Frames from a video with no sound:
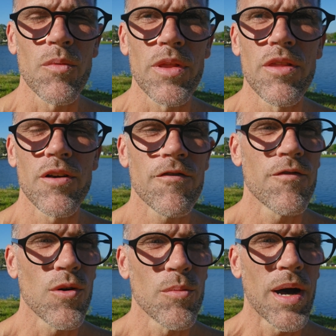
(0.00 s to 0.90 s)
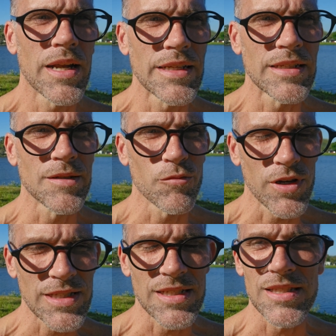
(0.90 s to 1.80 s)
with their full body and
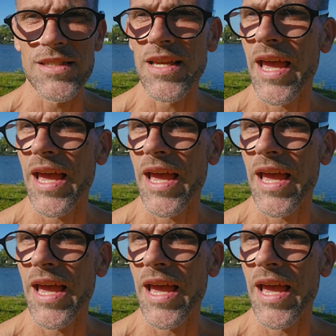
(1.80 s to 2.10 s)
presence.